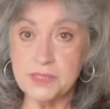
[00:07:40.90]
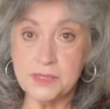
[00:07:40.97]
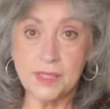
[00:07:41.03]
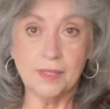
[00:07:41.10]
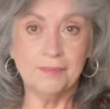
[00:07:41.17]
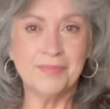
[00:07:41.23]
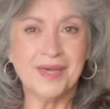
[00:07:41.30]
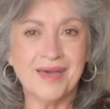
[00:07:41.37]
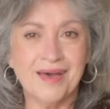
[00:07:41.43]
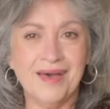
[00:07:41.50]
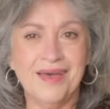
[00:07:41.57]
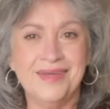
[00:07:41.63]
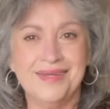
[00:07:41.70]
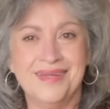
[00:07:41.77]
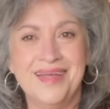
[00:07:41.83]
some
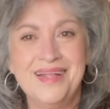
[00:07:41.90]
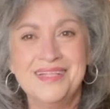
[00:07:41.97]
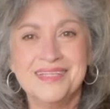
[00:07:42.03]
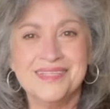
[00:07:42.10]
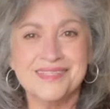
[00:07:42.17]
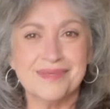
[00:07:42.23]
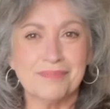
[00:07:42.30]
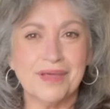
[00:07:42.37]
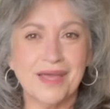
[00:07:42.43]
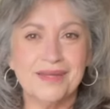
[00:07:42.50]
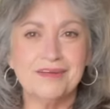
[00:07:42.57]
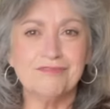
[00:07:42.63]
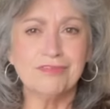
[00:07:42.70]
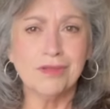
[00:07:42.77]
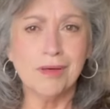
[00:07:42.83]
kind, some kind
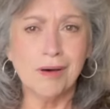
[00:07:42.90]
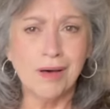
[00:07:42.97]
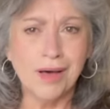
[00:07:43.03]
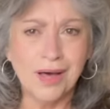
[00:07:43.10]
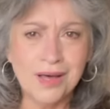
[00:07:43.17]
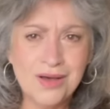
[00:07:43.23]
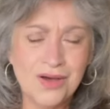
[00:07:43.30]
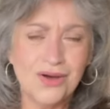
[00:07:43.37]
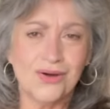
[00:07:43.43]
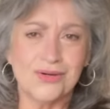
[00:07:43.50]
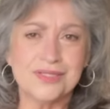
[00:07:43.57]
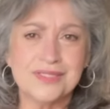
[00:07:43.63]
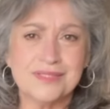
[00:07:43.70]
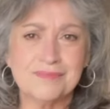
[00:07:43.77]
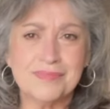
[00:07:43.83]
of law or
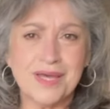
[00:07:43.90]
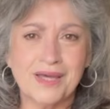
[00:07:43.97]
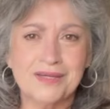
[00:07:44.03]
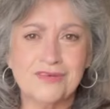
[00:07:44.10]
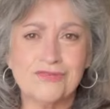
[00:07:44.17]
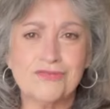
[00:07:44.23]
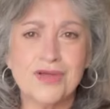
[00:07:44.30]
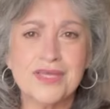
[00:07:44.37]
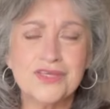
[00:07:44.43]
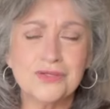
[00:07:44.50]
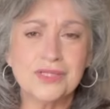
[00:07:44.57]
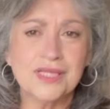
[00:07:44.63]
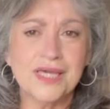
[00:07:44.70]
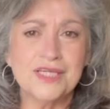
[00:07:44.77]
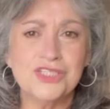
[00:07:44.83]
some kind of
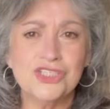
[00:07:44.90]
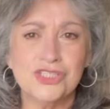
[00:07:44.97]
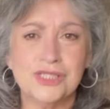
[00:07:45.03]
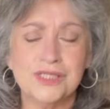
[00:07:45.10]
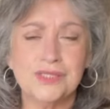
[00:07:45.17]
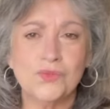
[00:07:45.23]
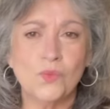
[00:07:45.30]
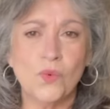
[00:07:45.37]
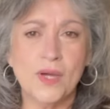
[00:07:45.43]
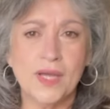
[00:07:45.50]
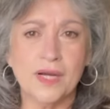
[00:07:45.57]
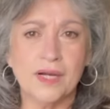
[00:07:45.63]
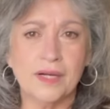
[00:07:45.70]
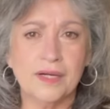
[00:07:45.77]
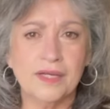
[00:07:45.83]
regulation
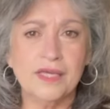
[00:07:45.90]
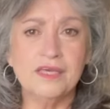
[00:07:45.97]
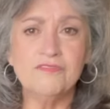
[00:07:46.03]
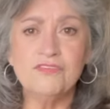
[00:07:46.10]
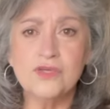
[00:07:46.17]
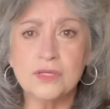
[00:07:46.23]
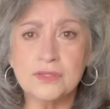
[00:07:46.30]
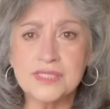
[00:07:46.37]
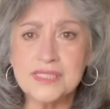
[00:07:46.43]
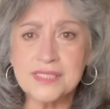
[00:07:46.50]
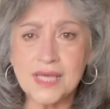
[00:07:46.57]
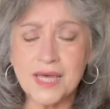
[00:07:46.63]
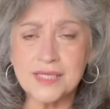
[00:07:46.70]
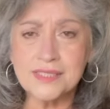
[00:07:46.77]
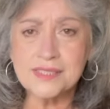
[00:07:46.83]
where if you're a
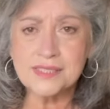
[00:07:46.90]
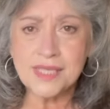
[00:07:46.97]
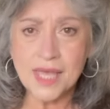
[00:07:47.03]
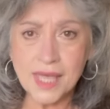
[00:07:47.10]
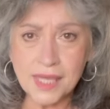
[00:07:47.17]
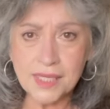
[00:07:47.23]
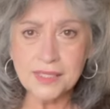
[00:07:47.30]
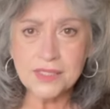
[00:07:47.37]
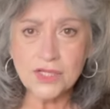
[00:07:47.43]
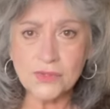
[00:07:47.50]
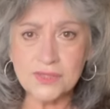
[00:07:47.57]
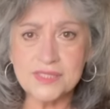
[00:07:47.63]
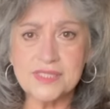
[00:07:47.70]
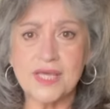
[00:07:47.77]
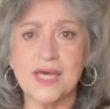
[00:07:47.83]
size 10, you're
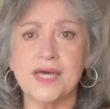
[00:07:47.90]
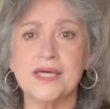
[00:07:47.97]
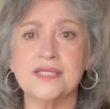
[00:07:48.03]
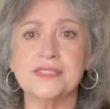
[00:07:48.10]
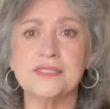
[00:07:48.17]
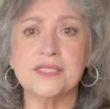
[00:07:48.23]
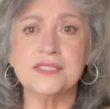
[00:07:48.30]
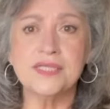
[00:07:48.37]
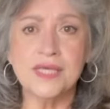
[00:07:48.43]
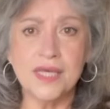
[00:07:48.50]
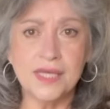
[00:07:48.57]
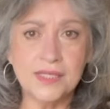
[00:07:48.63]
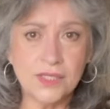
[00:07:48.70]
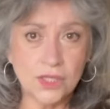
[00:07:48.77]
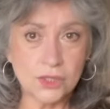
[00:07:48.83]
a size
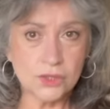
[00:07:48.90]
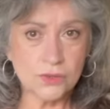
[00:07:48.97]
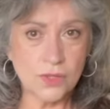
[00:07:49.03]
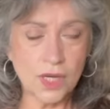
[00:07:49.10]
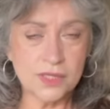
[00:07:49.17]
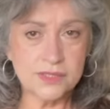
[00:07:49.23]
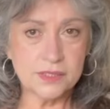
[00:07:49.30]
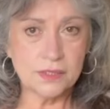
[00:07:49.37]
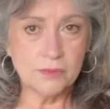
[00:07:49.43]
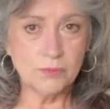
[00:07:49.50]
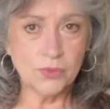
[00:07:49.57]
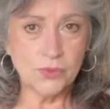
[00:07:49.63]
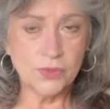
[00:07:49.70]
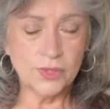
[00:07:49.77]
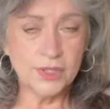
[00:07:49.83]
10 across the
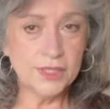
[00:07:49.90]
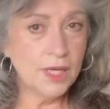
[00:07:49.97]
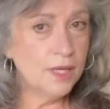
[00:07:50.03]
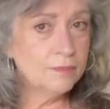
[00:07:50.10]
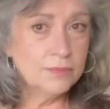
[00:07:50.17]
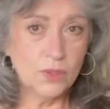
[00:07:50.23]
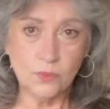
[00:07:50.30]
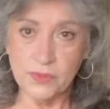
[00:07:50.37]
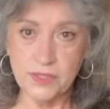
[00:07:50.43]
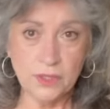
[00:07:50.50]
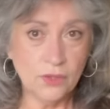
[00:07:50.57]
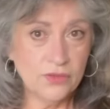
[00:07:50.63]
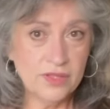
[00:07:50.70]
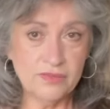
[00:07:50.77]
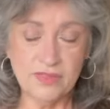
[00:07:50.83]
board, but we
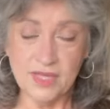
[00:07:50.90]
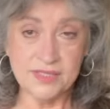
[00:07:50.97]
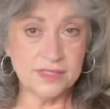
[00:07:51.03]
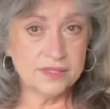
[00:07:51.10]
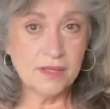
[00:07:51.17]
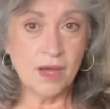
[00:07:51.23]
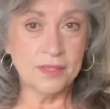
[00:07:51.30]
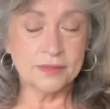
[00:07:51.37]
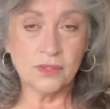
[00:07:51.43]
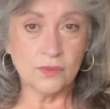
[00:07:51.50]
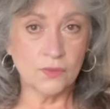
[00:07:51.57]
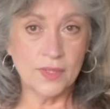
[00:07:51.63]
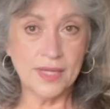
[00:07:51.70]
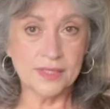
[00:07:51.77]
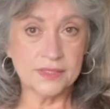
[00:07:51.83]
know that that's not
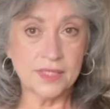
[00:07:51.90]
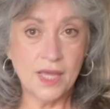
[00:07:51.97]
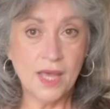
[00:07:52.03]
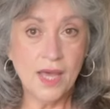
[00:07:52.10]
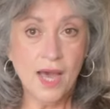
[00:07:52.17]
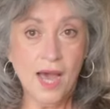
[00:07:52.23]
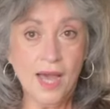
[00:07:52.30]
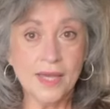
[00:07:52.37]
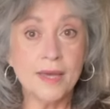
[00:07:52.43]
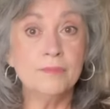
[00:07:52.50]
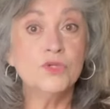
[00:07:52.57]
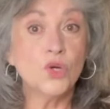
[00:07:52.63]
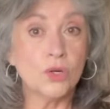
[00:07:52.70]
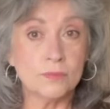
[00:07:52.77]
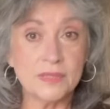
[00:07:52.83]
correct. I am
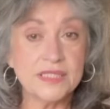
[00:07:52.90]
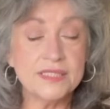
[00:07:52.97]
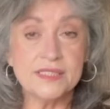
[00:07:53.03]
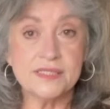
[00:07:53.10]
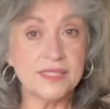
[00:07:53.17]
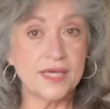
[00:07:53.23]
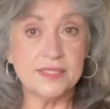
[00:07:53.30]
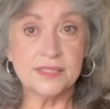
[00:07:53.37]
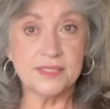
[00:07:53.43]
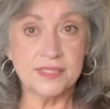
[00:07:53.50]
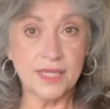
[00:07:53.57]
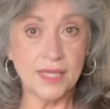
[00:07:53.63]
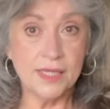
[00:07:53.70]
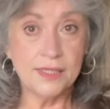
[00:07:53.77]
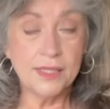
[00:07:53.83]
normally a size
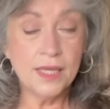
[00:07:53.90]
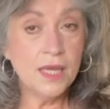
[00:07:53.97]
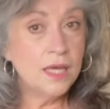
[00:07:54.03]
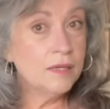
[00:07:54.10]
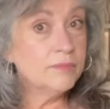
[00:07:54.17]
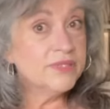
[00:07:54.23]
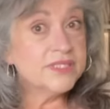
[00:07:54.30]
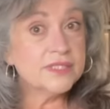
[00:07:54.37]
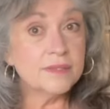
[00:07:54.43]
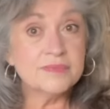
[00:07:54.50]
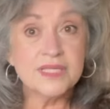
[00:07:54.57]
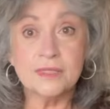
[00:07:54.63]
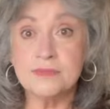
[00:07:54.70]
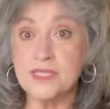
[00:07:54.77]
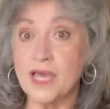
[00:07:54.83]
10, but
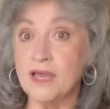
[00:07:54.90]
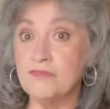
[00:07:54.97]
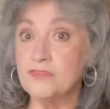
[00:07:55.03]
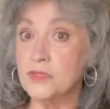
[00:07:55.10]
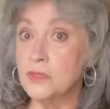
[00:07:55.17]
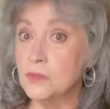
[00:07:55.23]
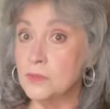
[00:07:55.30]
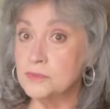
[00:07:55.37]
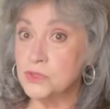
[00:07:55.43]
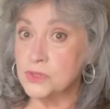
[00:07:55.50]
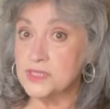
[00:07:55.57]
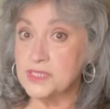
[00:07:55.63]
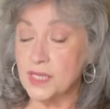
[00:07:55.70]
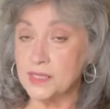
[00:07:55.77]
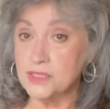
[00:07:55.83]
sometimes I have to go up to a
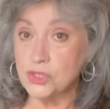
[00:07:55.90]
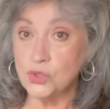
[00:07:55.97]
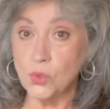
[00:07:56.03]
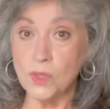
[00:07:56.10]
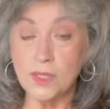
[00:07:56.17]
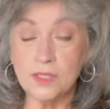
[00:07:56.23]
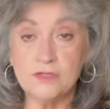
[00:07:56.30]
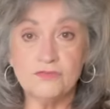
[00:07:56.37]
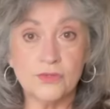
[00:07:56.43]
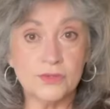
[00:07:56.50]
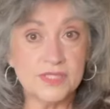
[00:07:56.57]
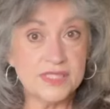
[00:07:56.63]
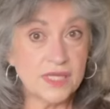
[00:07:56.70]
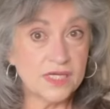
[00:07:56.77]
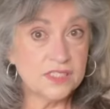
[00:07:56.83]
size 12 or a
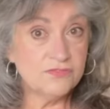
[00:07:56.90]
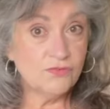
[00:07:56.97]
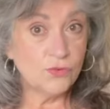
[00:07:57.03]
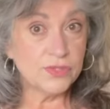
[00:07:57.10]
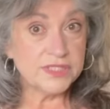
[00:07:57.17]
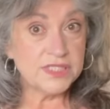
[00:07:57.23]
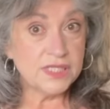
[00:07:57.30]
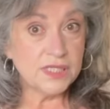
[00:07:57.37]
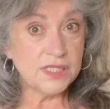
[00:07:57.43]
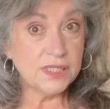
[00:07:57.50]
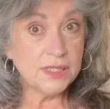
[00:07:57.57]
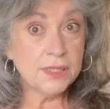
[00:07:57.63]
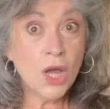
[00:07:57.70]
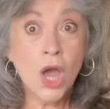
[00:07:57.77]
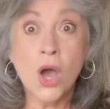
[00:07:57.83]
size
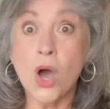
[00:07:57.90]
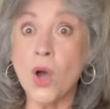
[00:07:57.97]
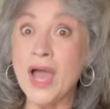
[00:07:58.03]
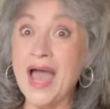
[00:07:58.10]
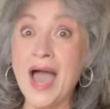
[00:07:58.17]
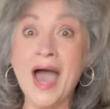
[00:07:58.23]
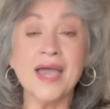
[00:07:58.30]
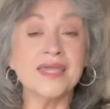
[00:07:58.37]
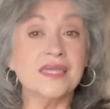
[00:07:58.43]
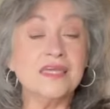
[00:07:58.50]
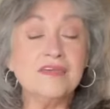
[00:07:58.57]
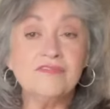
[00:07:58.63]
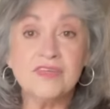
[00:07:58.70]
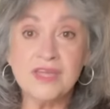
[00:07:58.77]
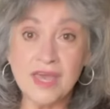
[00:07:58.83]
14, or I
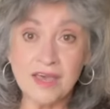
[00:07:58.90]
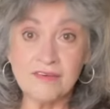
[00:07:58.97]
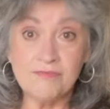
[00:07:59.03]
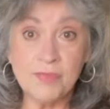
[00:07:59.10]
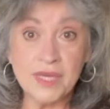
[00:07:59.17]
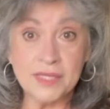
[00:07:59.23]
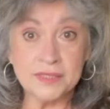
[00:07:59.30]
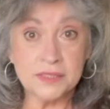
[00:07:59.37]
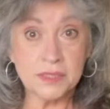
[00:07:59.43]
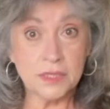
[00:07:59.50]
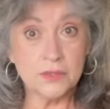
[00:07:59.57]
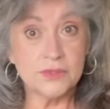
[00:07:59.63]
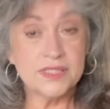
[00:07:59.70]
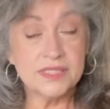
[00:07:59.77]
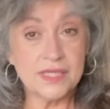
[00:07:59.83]
even have pants that are a